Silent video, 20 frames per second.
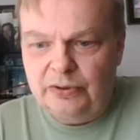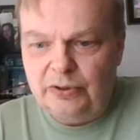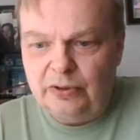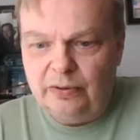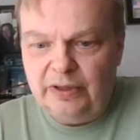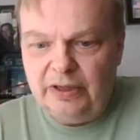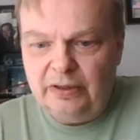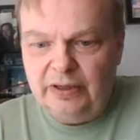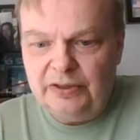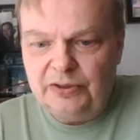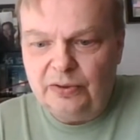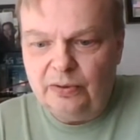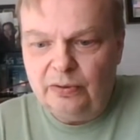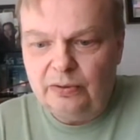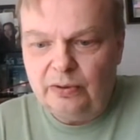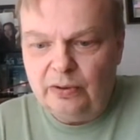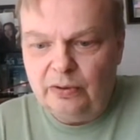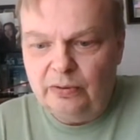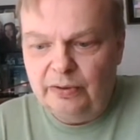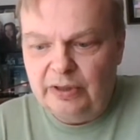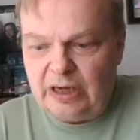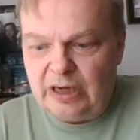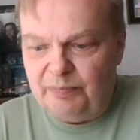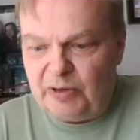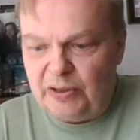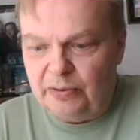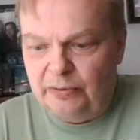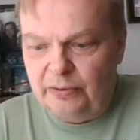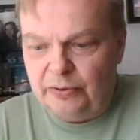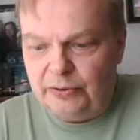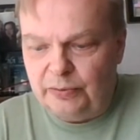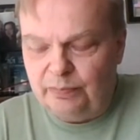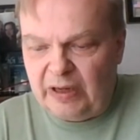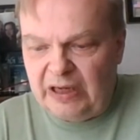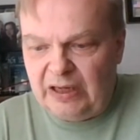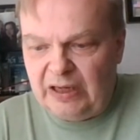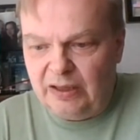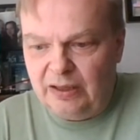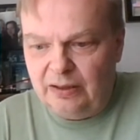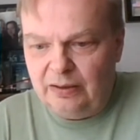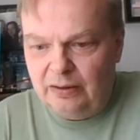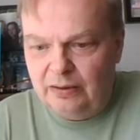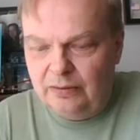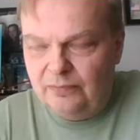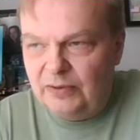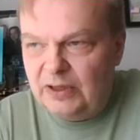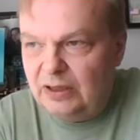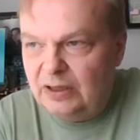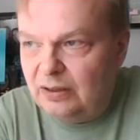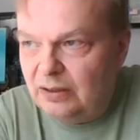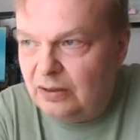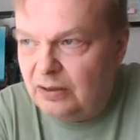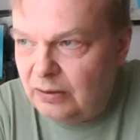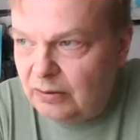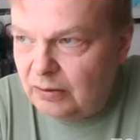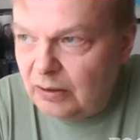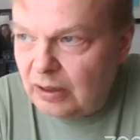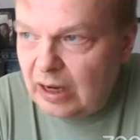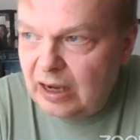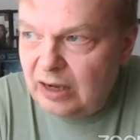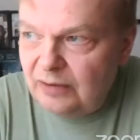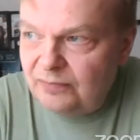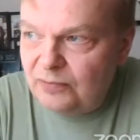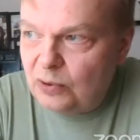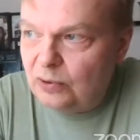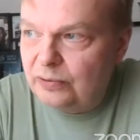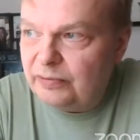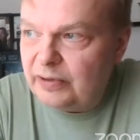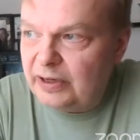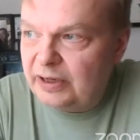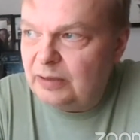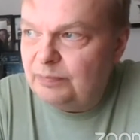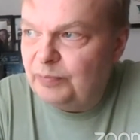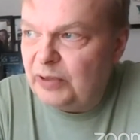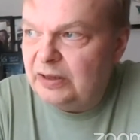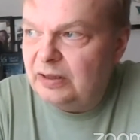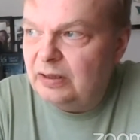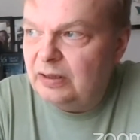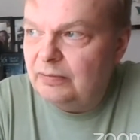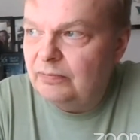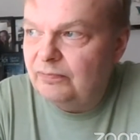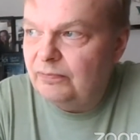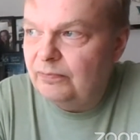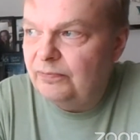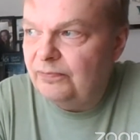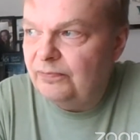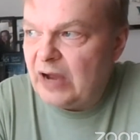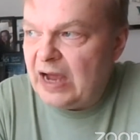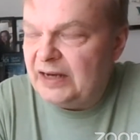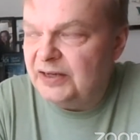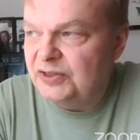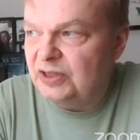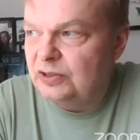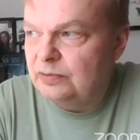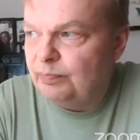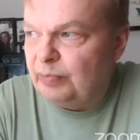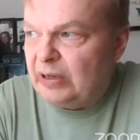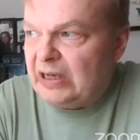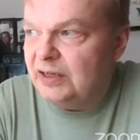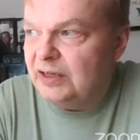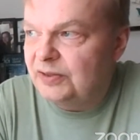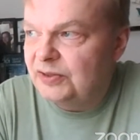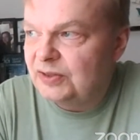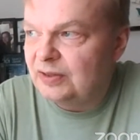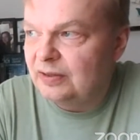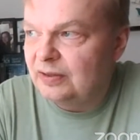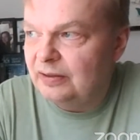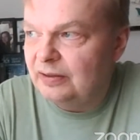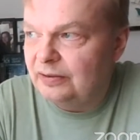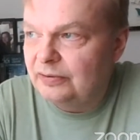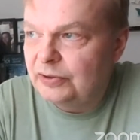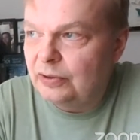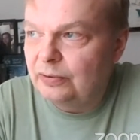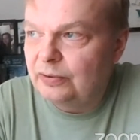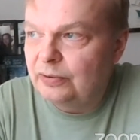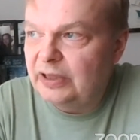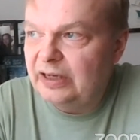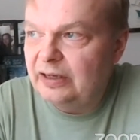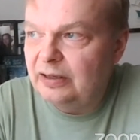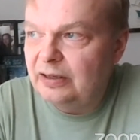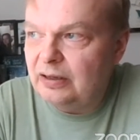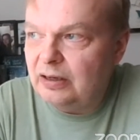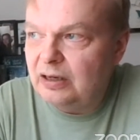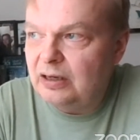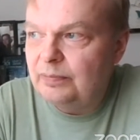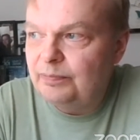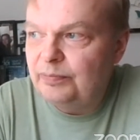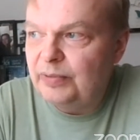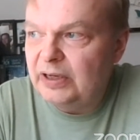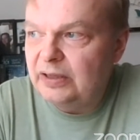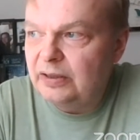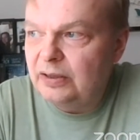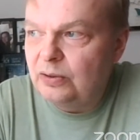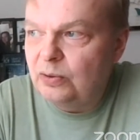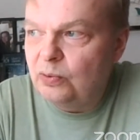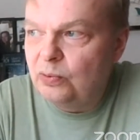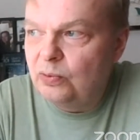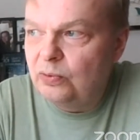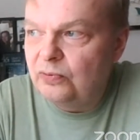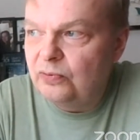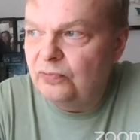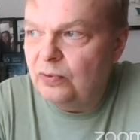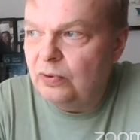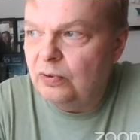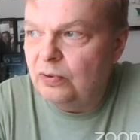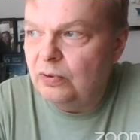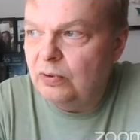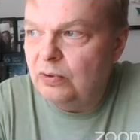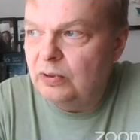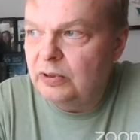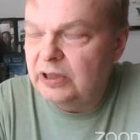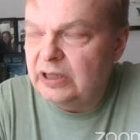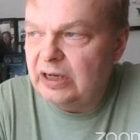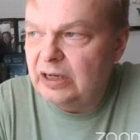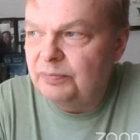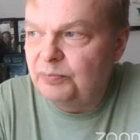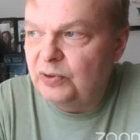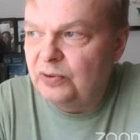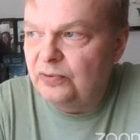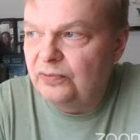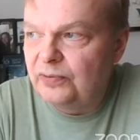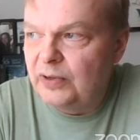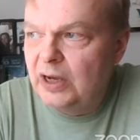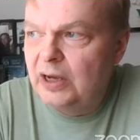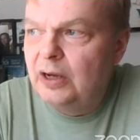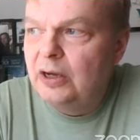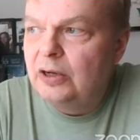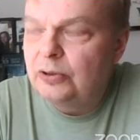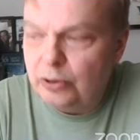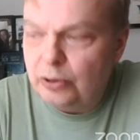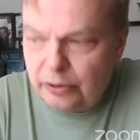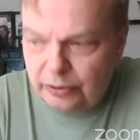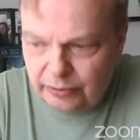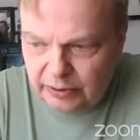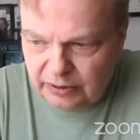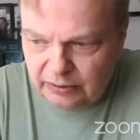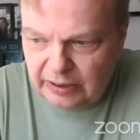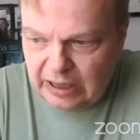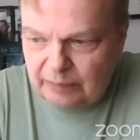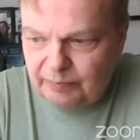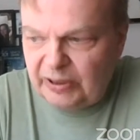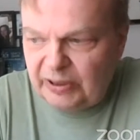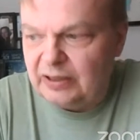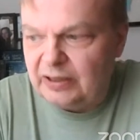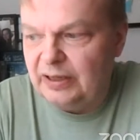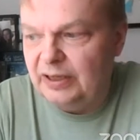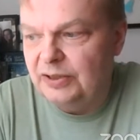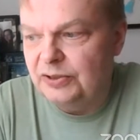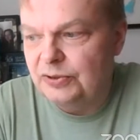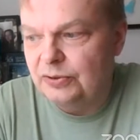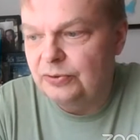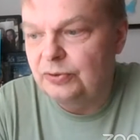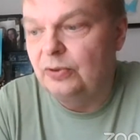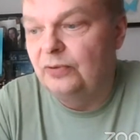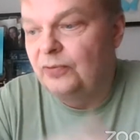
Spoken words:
So it's not only about the speed. We have already pretty fancy speeds there. So they are pretty good for all type of current applications.